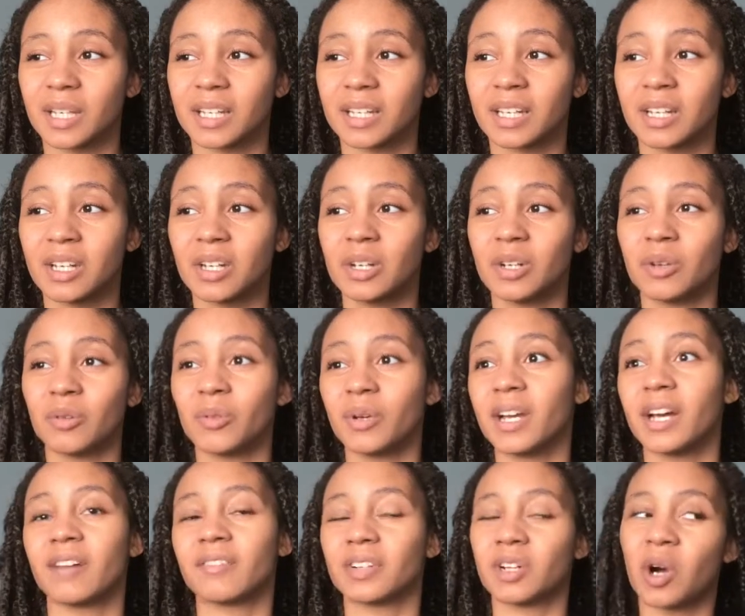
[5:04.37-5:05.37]
Like, we
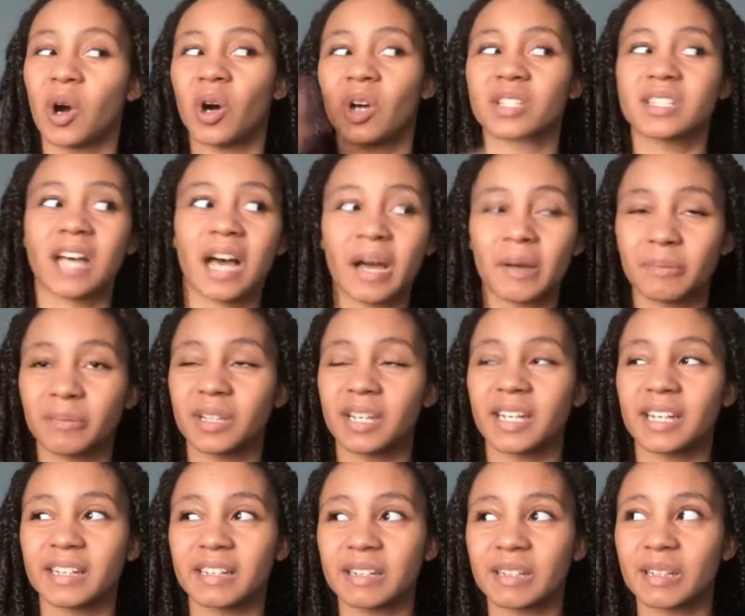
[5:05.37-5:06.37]
have a call time
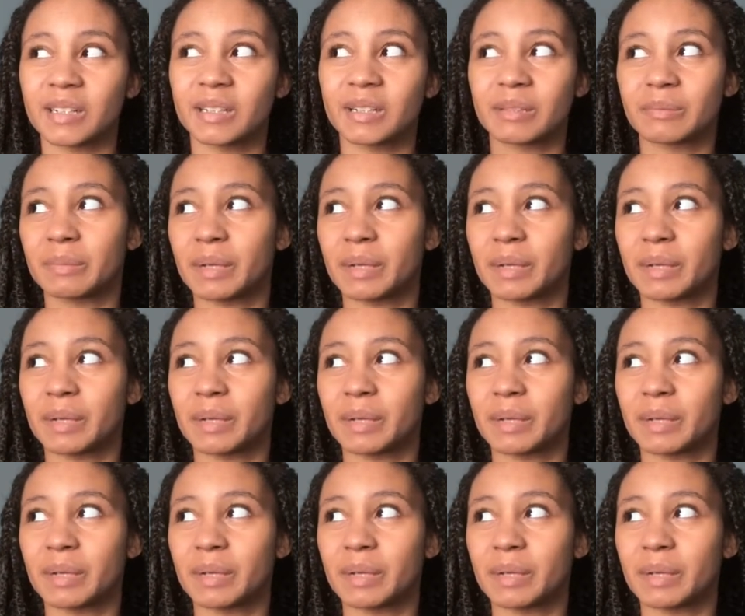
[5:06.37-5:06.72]
later.